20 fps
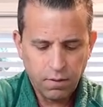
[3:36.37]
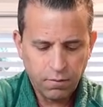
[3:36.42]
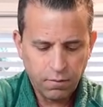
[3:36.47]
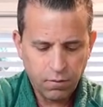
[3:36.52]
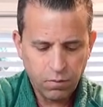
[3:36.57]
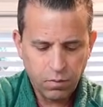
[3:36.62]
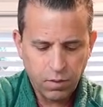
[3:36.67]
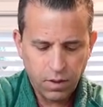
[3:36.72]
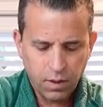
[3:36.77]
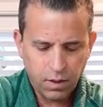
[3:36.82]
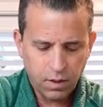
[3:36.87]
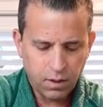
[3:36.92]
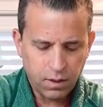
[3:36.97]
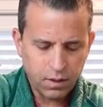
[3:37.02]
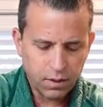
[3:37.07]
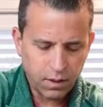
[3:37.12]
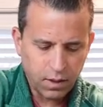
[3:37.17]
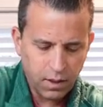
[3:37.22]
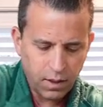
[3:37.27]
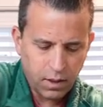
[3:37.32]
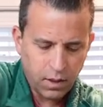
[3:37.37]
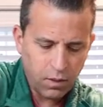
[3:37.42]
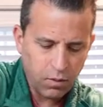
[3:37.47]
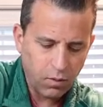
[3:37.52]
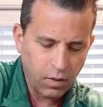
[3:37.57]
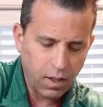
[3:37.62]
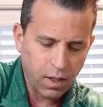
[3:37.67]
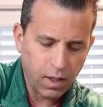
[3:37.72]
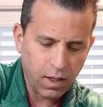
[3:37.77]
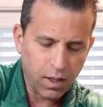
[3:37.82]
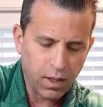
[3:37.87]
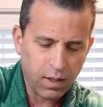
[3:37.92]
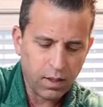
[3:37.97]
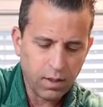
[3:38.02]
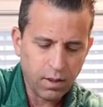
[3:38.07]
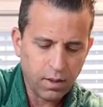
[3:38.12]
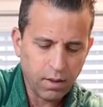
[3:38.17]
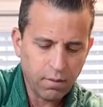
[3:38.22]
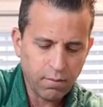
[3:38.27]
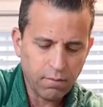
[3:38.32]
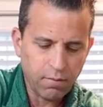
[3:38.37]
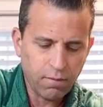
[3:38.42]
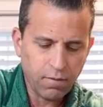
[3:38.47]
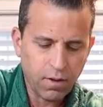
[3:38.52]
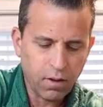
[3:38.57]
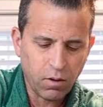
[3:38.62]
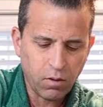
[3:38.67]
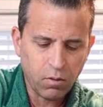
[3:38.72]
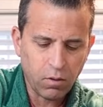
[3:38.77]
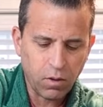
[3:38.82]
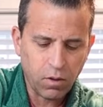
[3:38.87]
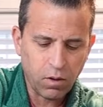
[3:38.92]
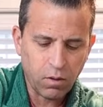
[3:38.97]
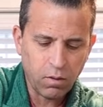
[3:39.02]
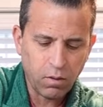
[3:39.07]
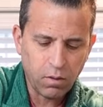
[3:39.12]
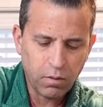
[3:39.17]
from what it looks like, you can Velcro